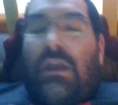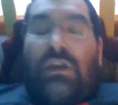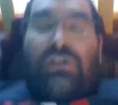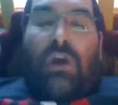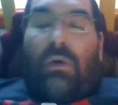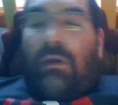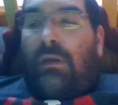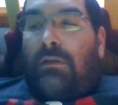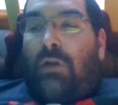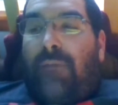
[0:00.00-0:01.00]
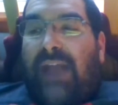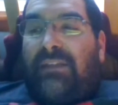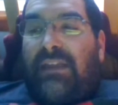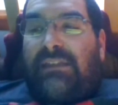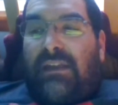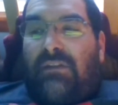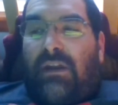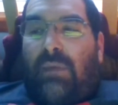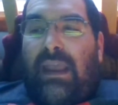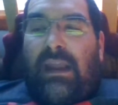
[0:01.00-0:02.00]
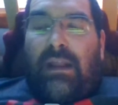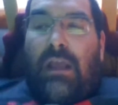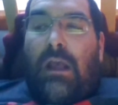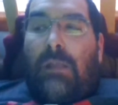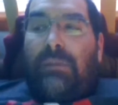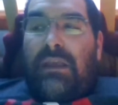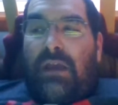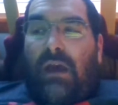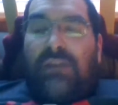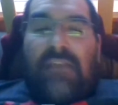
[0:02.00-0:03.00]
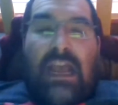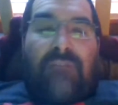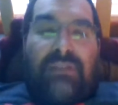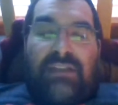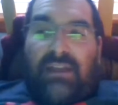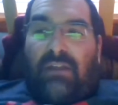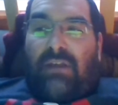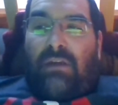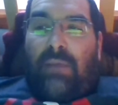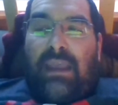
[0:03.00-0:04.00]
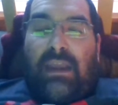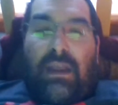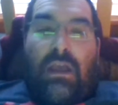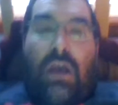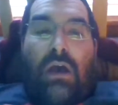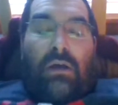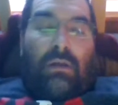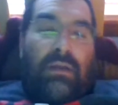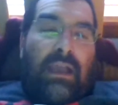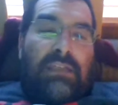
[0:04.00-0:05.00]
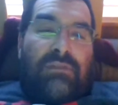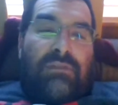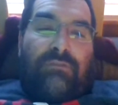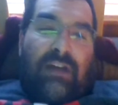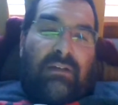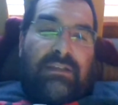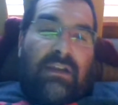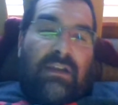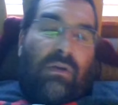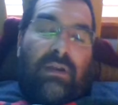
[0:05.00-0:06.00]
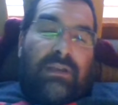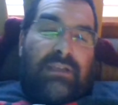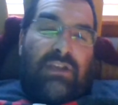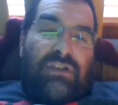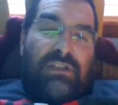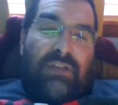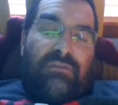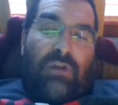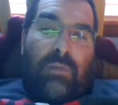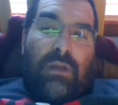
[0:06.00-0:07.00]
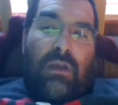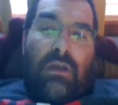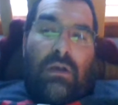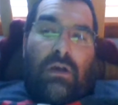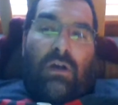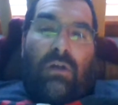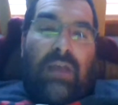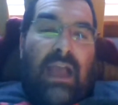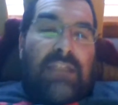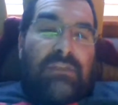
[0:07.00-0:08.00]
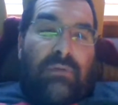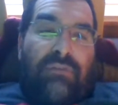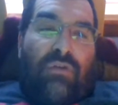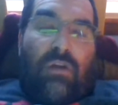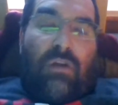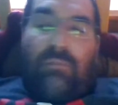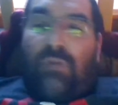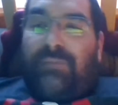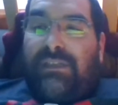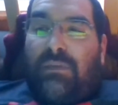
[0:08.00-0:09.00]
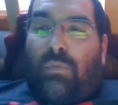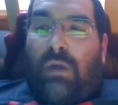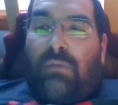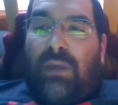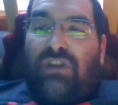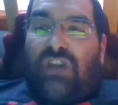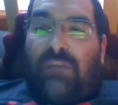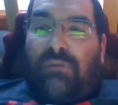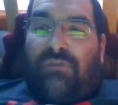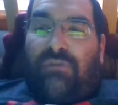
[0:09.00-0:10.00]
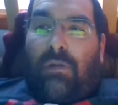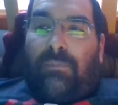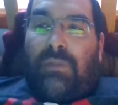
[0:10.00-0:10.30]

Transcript: So go back to that Second Great Awakening. Because you have the Second Great Awakening, all kinds of new voluntary organizations get formed, all kinds of reform movements in one way, shape, or form.